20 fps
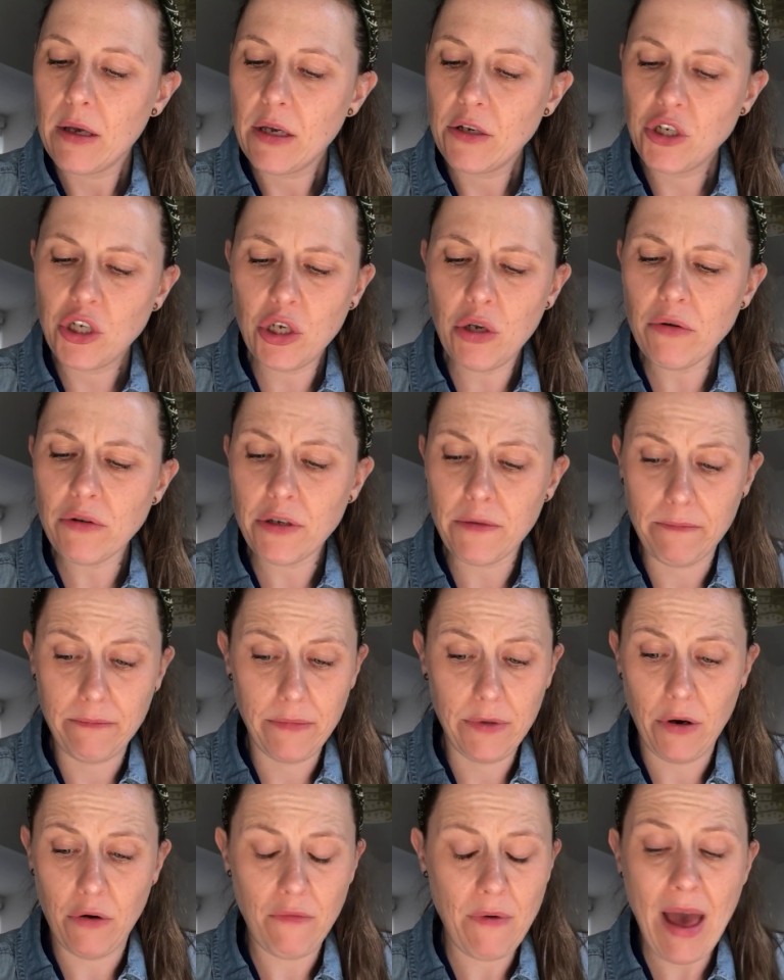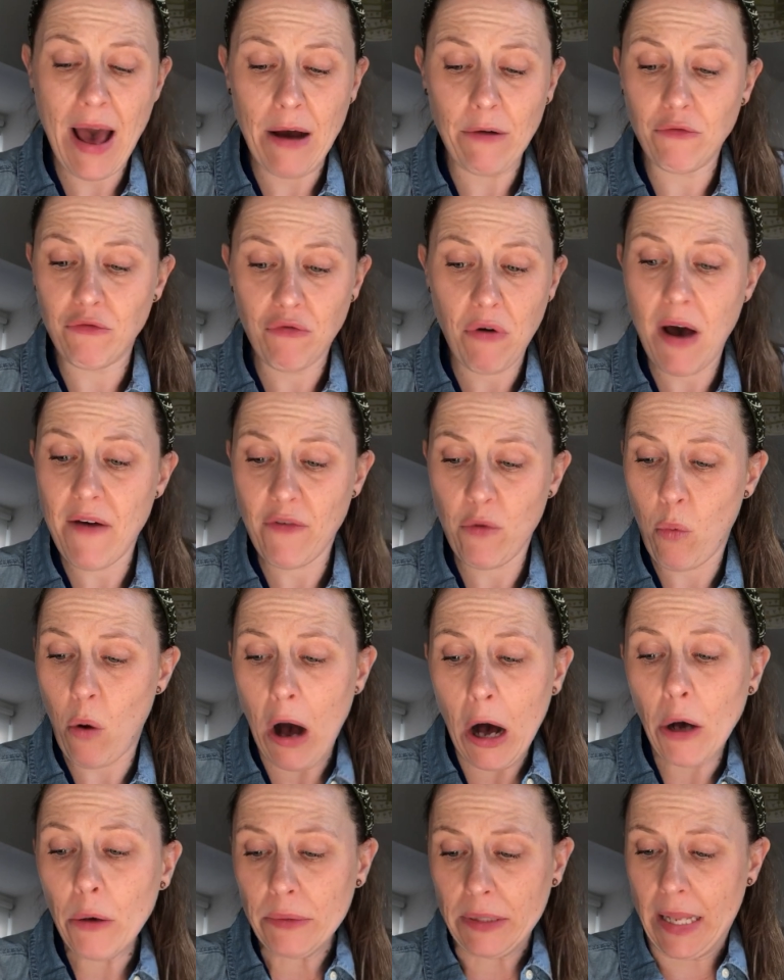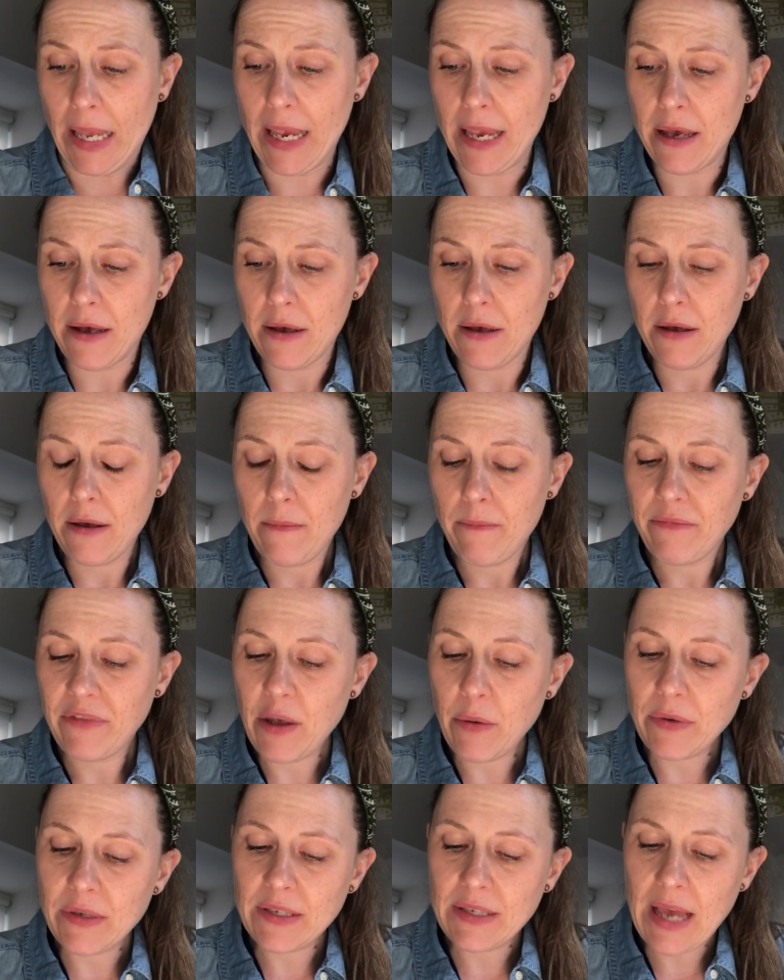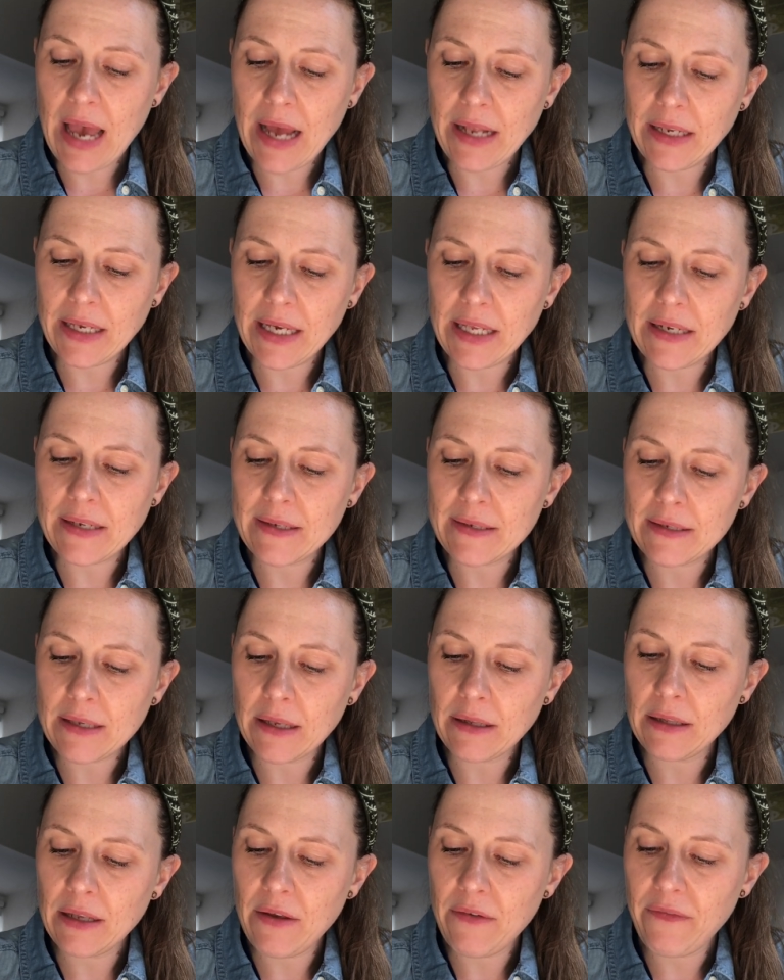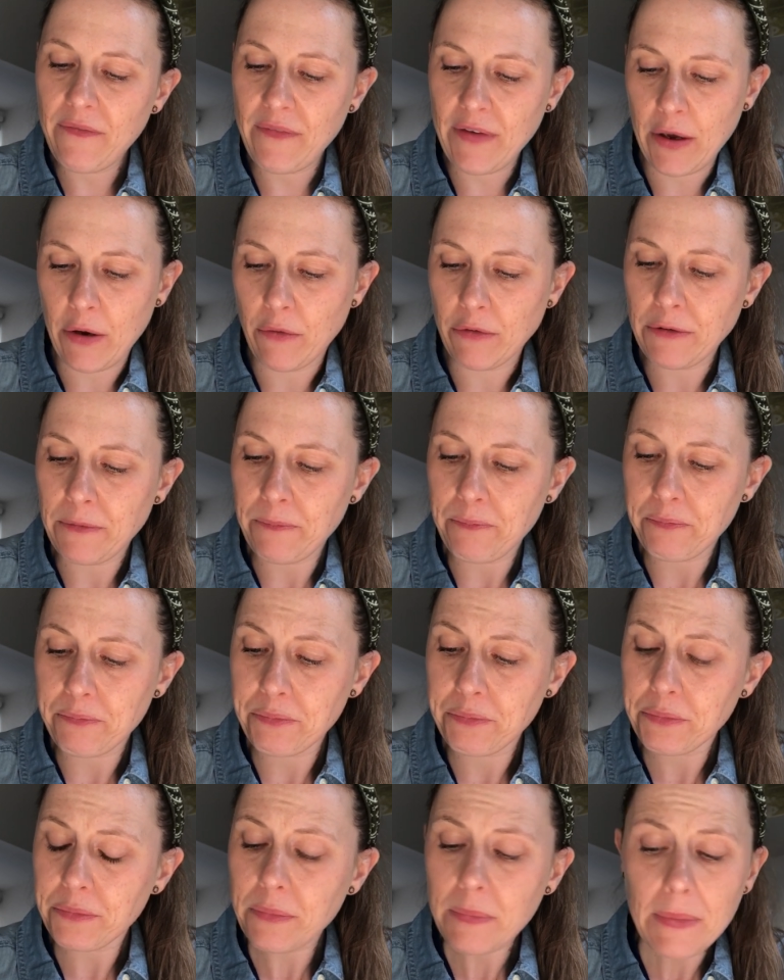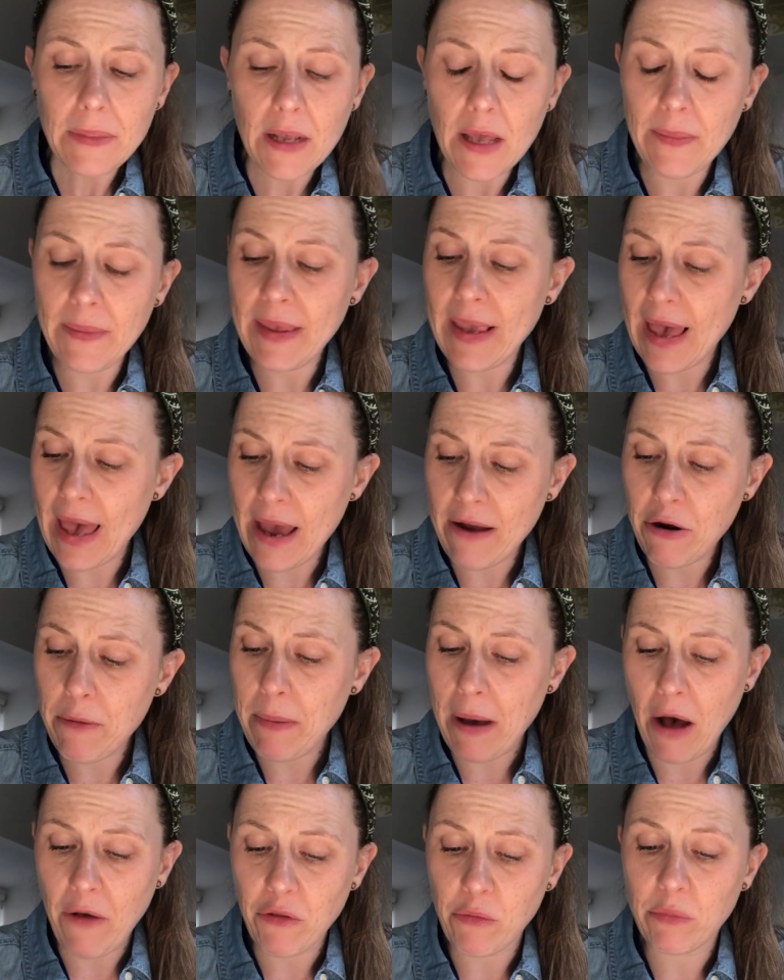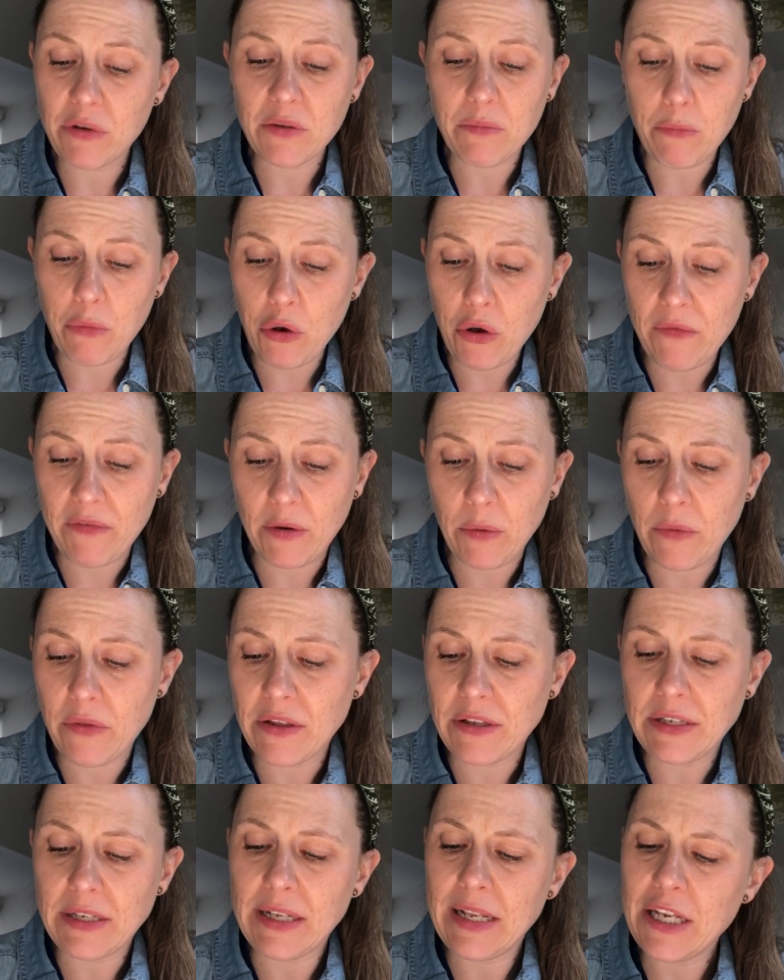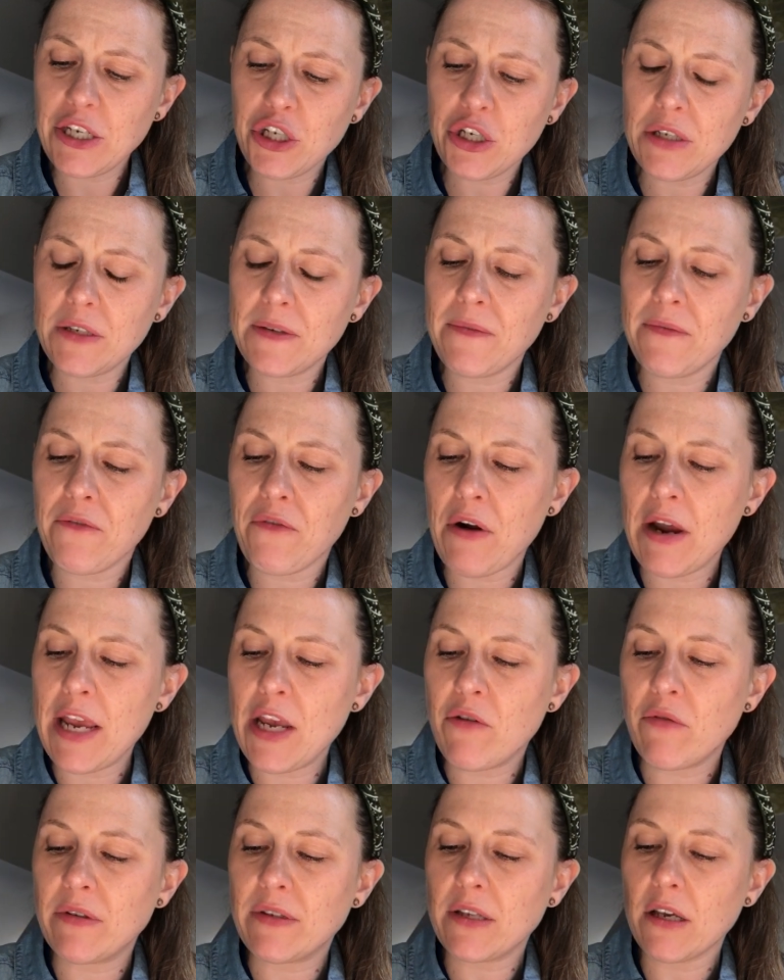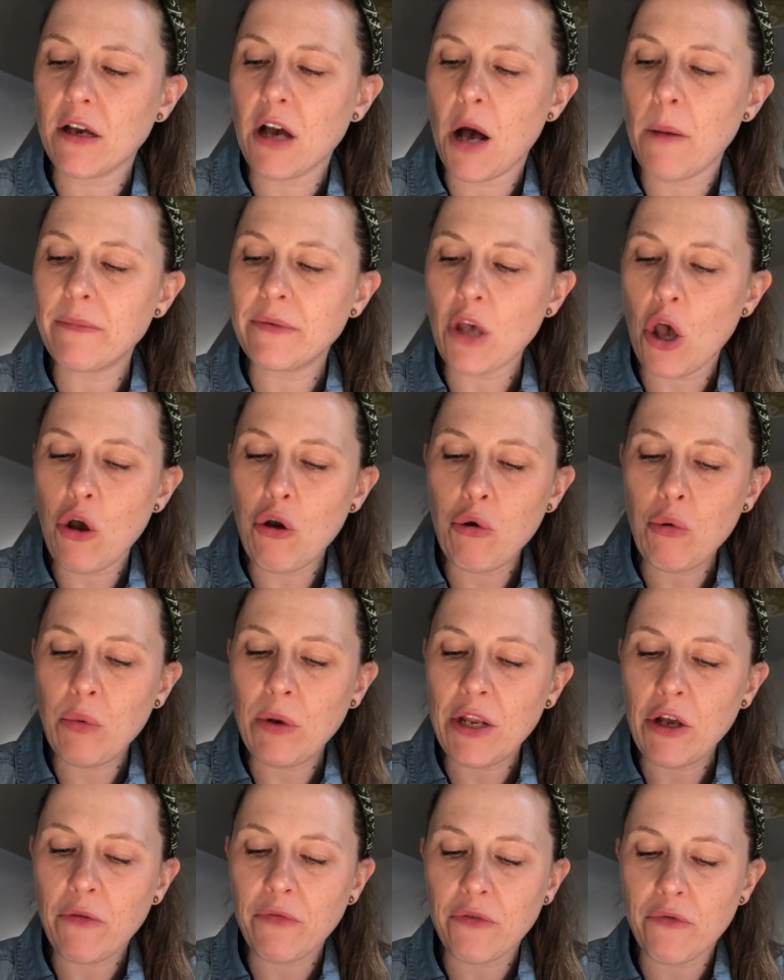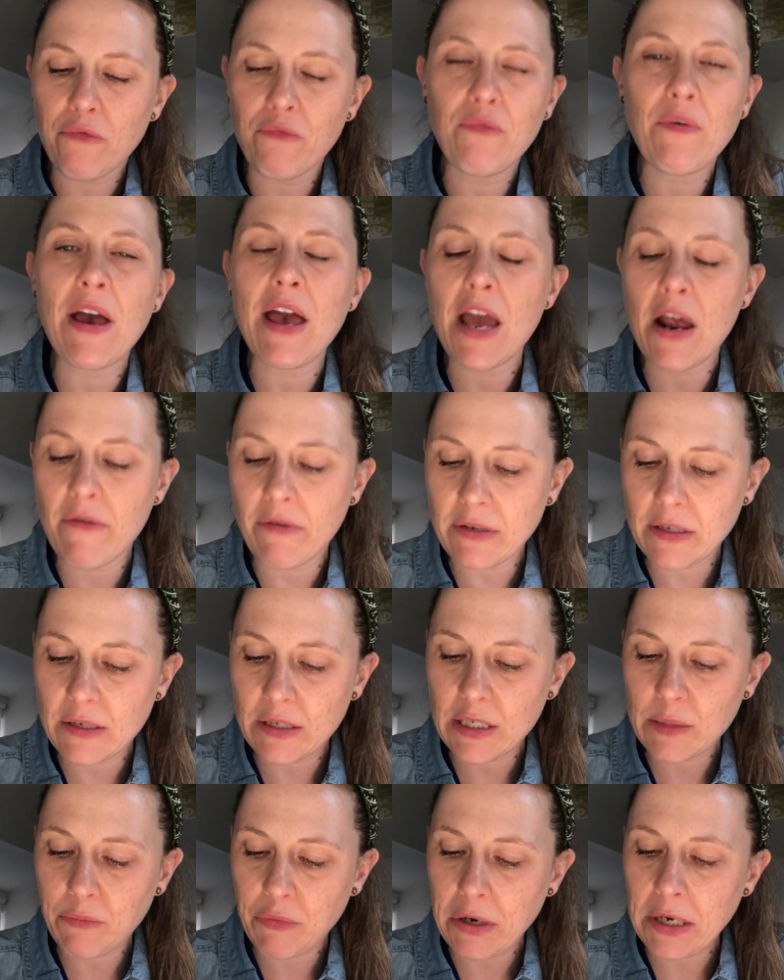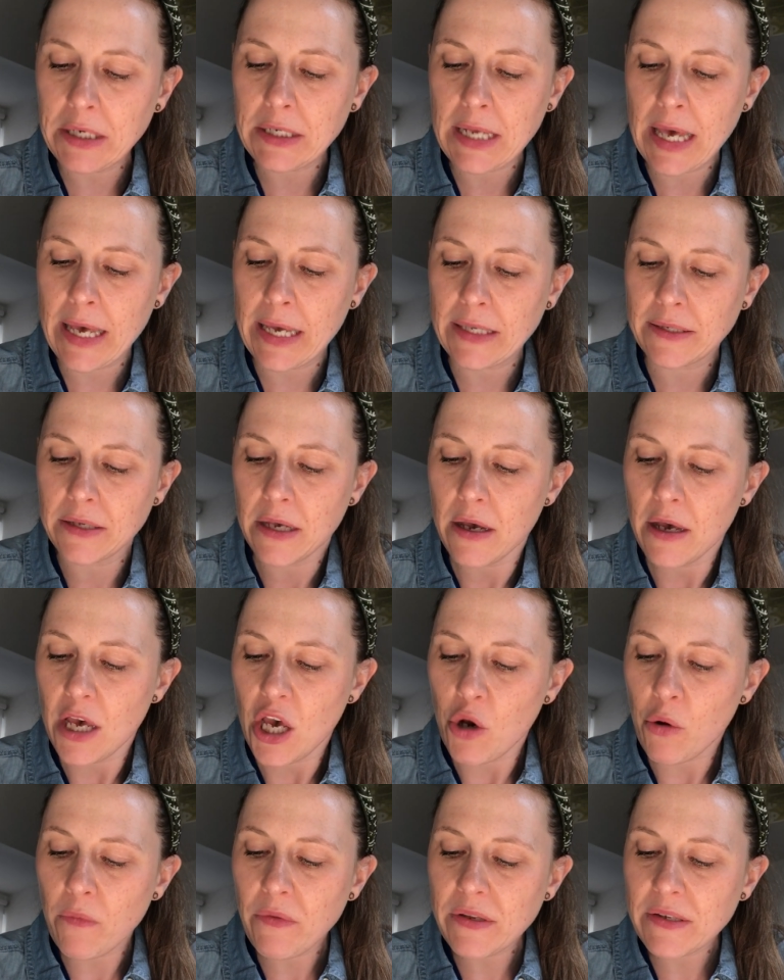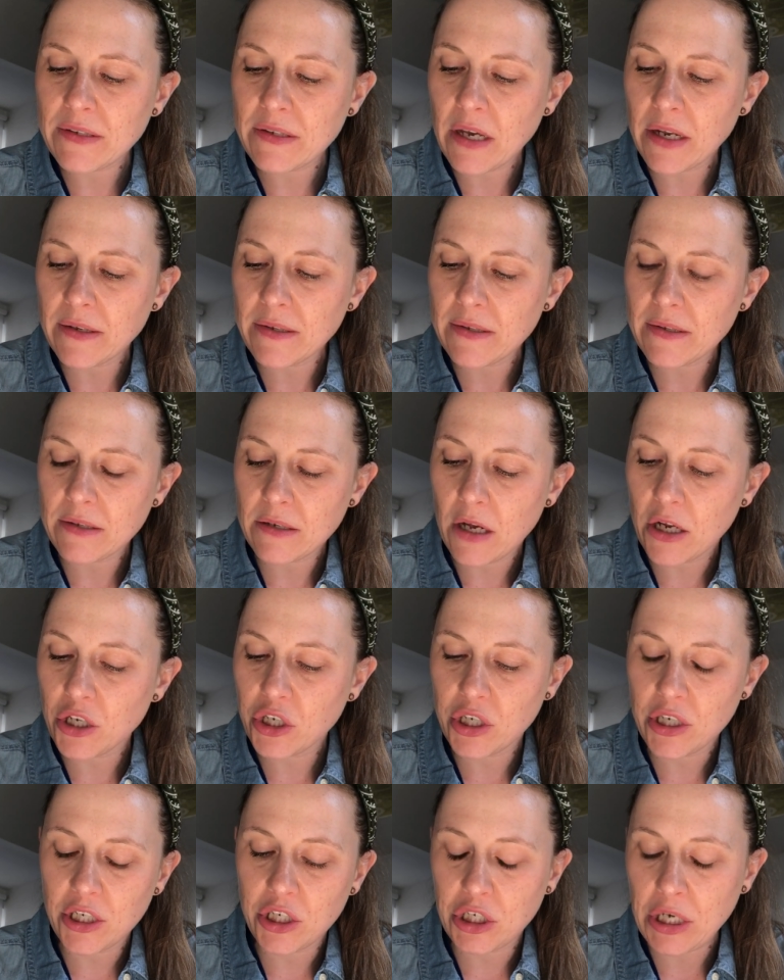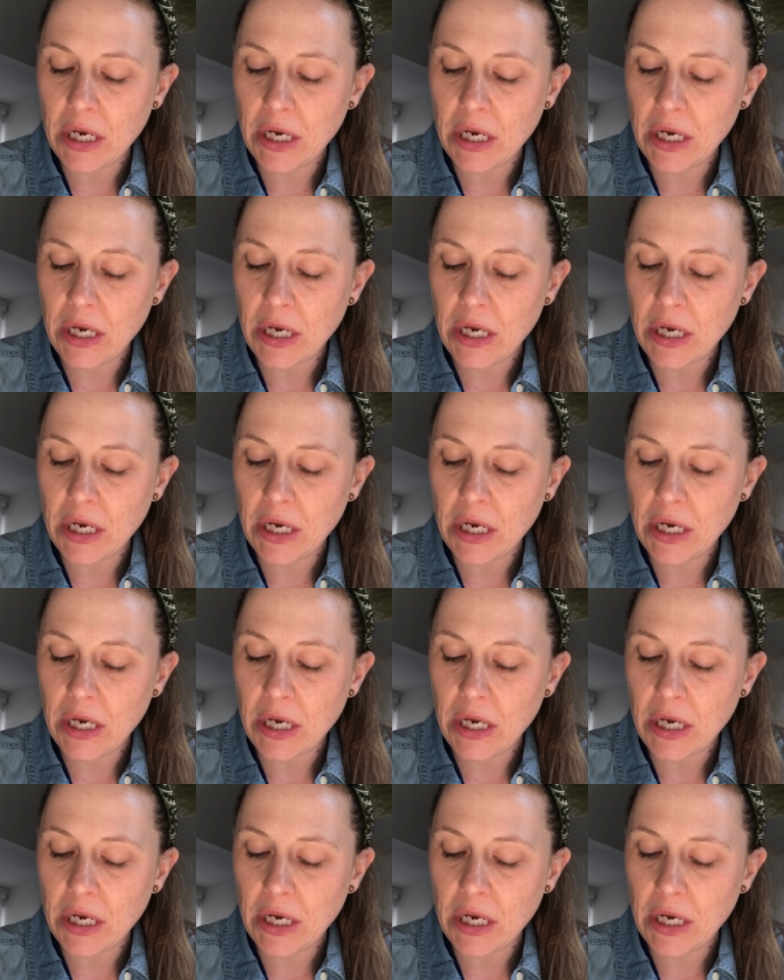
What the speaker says: She looked around rather wildly. They were standing in a sunlit field. and the air about them was moving with a delicious fragrance that comes only on the rarest of spring days, when the sun's touch is